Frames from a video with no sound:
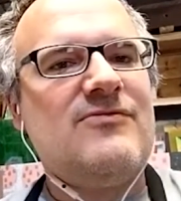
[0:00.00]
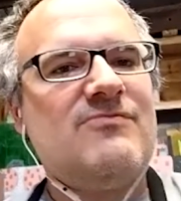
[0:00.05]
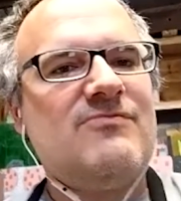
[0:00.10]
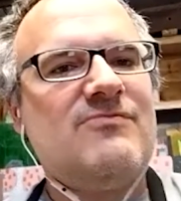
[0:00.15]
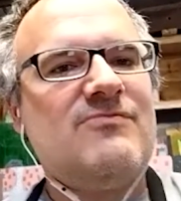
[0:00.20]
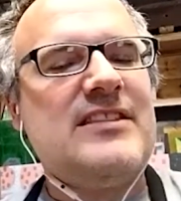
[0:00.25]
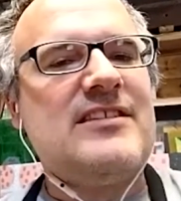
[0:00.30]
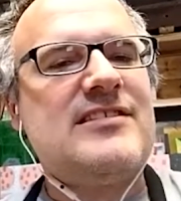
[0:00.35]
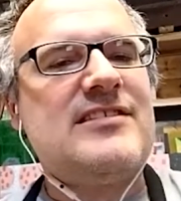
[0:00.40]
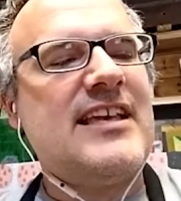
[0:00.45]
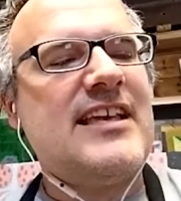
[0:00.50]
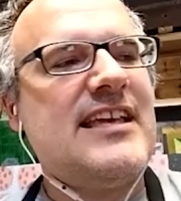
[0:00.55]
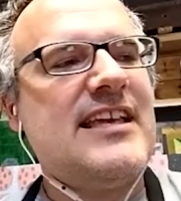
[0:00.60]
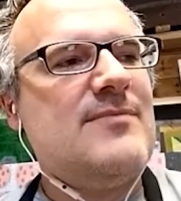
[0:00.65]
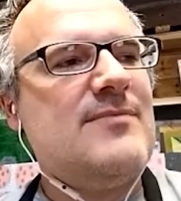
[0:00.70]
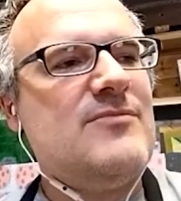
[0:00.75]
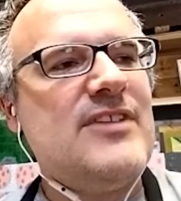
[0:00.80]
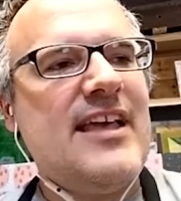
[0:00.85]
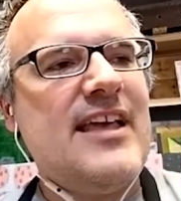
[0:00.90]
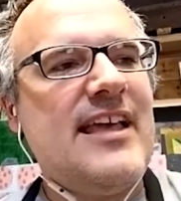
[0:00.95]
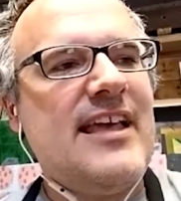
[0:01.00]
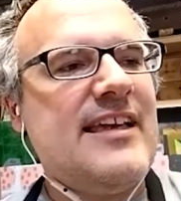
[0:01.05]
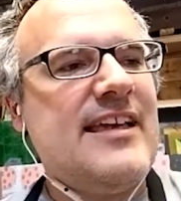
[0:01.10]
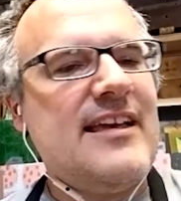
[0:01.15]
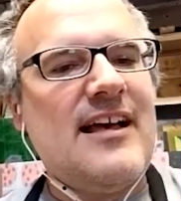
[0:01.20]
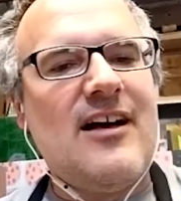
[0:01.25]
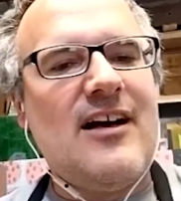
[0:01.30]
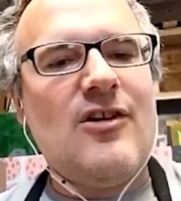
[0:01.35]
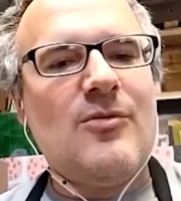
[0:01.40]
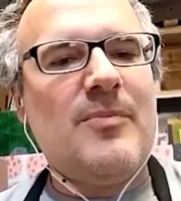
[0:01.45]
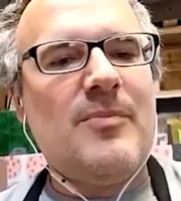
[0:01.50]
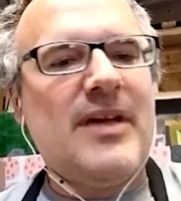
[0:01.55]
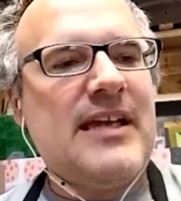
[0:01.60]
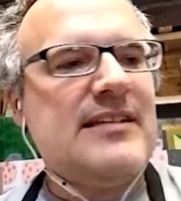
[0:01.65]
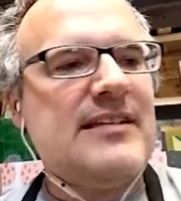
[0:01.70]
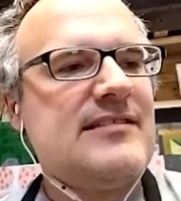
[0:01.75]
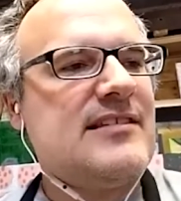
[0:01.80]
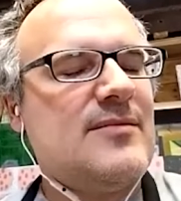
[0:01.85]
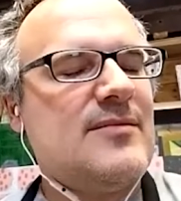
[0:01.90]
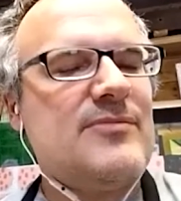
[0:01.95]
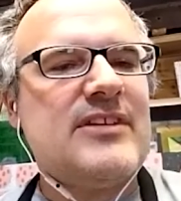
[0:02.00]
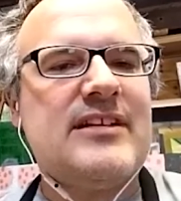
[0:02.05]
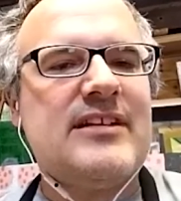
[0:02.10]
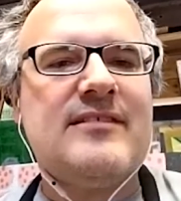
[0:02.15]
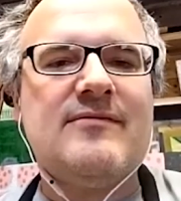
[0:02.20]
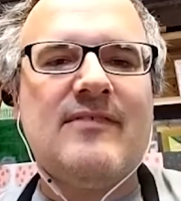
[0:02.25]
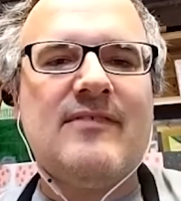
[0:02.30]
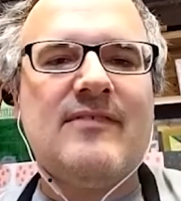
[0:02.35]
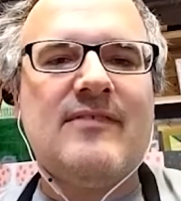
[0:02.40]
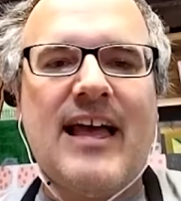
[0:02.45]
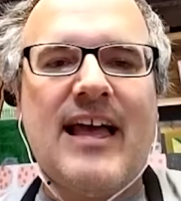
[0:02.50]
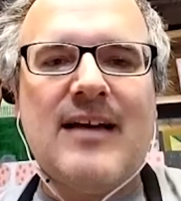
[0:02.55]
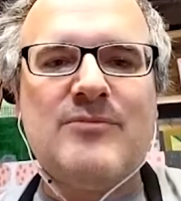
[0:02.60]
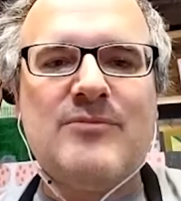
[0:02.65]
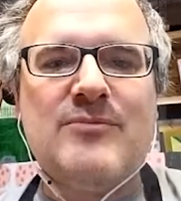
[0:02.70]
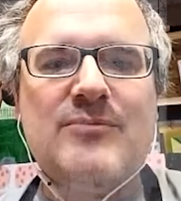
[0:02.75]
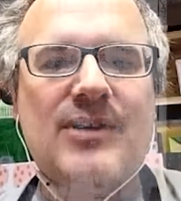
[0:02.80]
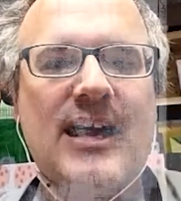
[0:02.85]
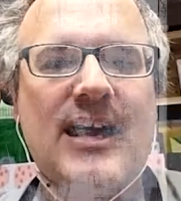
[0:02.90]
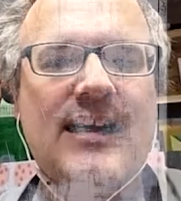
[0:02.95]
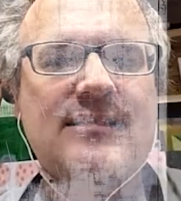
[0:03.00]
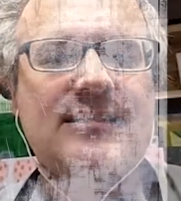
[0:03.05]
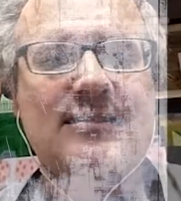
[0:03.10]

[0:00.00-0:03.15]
in the same day I'll paint something abstract,